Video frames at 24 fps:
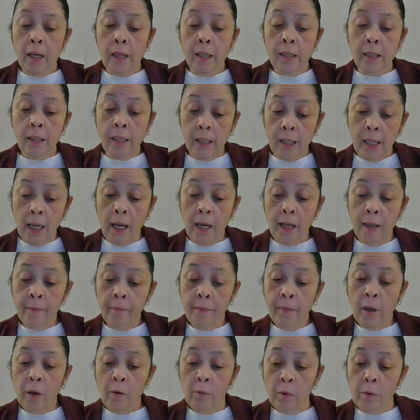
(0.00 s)
Today,
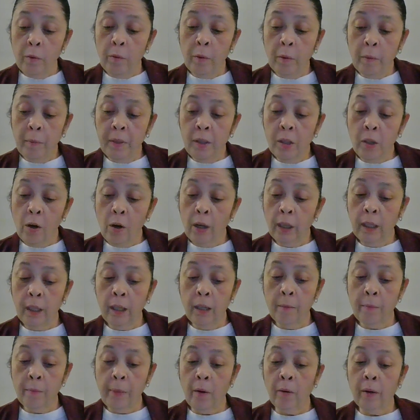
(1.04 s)
we will be talking
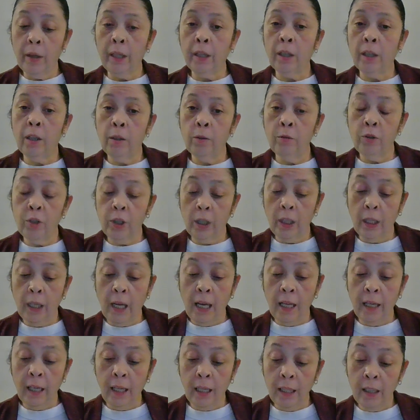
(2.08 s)
about inclusion
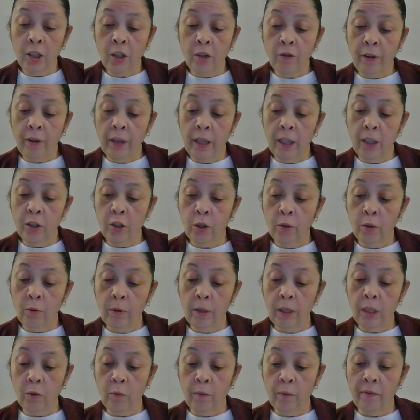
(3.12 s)
and integrating
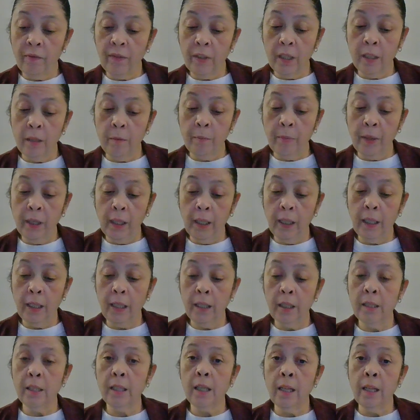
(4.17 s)
students with
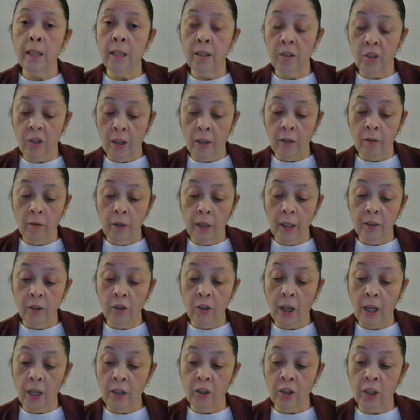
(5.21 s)
disabilities in the general
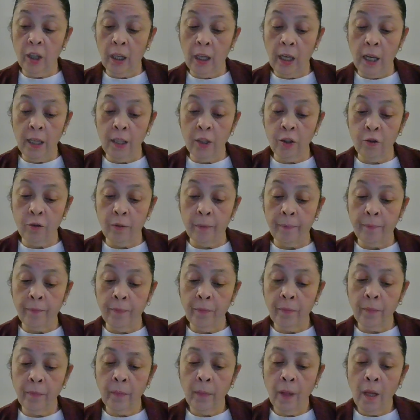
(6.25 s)
education classroom.
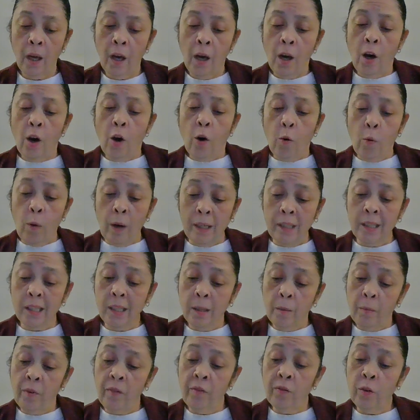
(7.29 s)
While
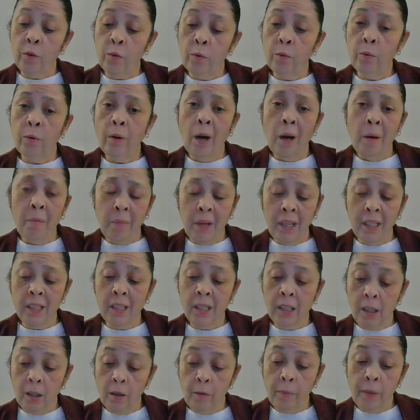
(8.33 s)
some of you may
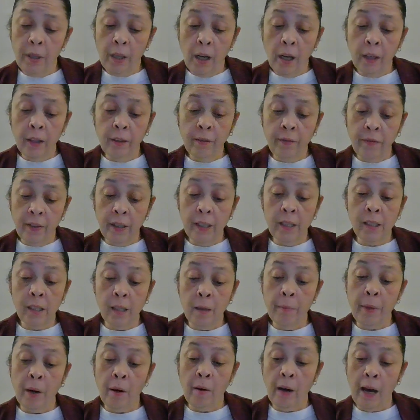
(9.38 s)
still be on the fence
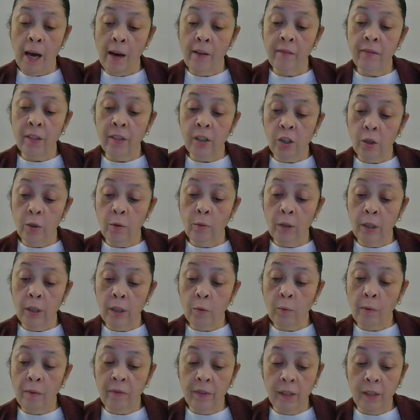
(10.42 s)
about having students
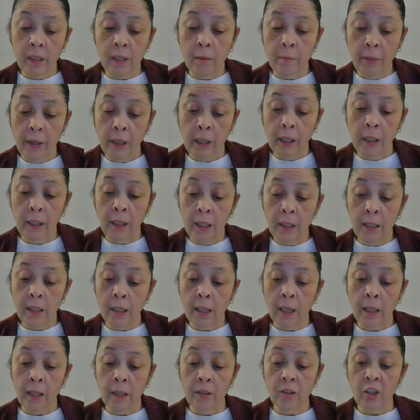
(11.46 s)
with disabilities
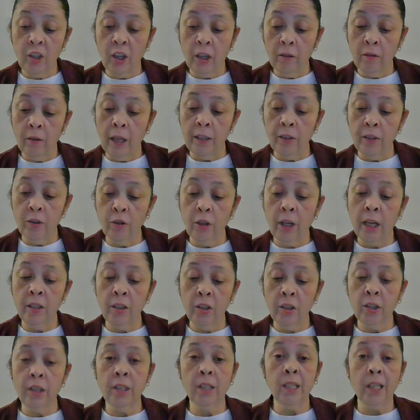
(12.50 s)
in the general
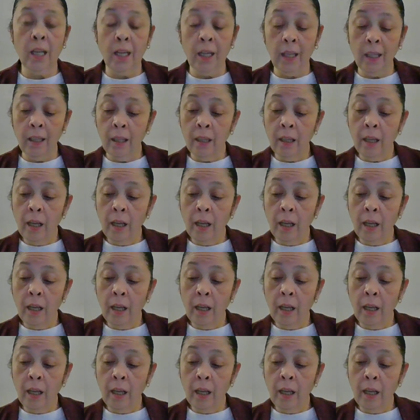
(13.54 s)
education setting,